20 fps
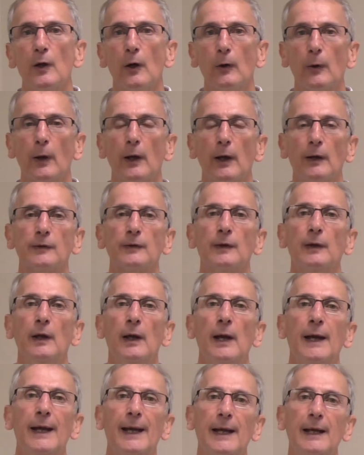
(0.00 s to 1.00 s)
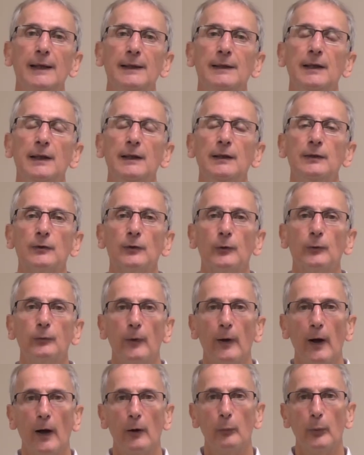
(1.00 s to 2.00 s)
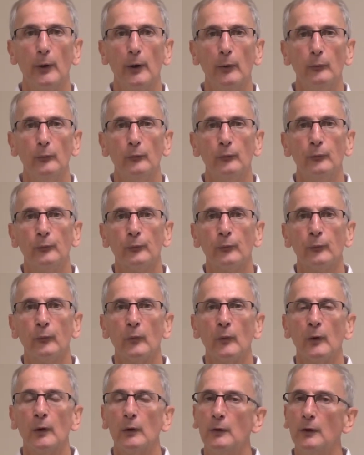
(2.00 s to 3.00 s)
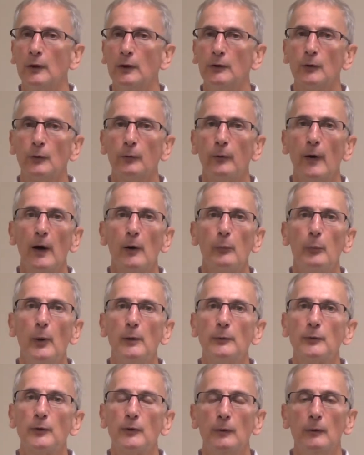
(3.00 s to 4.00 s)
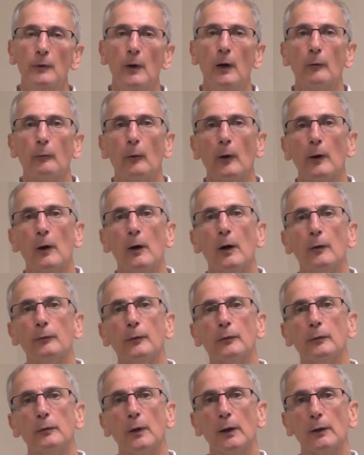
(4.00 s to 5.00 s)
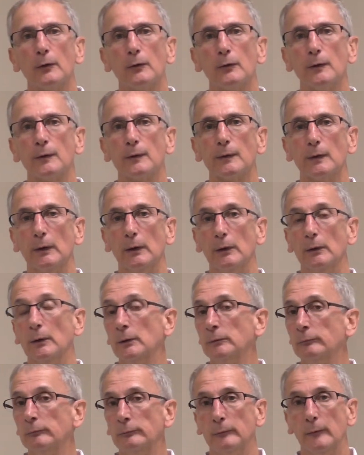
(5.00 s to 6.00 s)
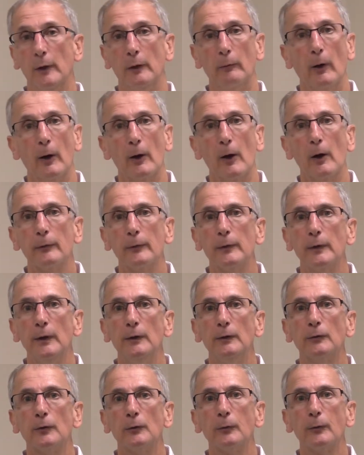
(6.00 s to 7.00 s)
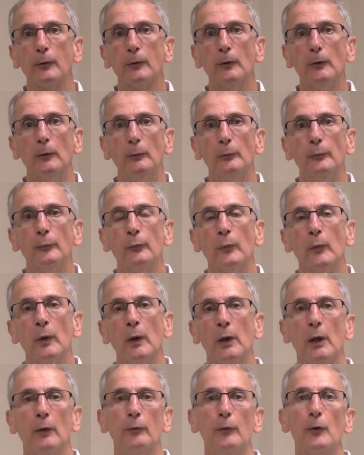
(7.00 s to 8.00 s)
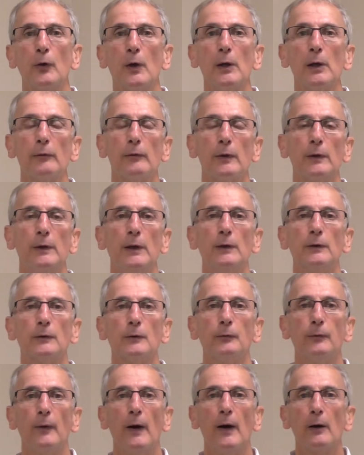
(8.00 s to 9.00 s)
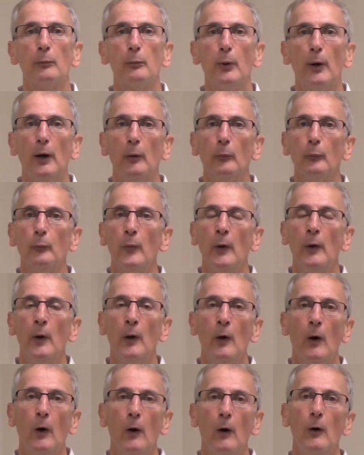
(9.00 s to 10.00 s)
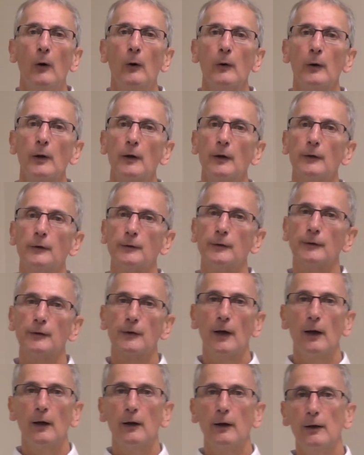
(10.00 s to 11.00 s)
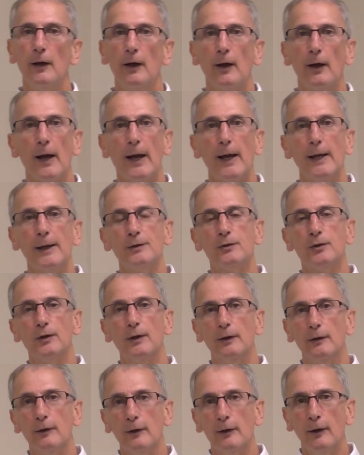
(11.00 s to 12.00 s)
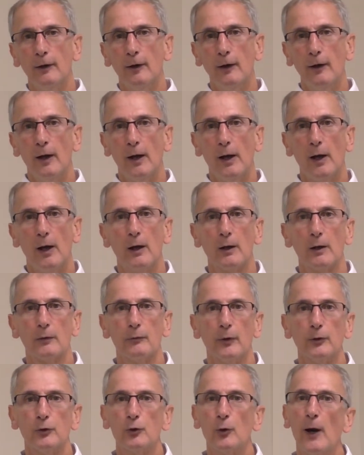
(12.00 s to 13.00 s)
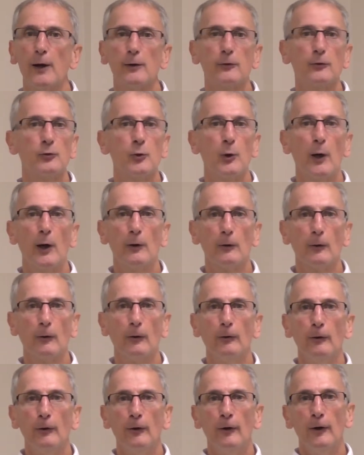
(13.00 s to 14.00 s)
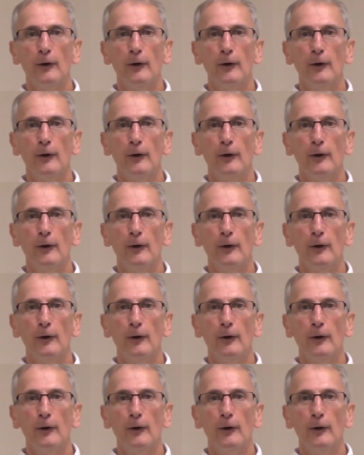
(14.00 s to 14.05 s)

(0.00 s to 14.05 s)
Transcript: known as a diesel fire pump. Diesel fire pumps do not run off of electricity. They run off of diesel fuel. If you think of a diesel fire pump, all it is taking that engine out of a tractor trailer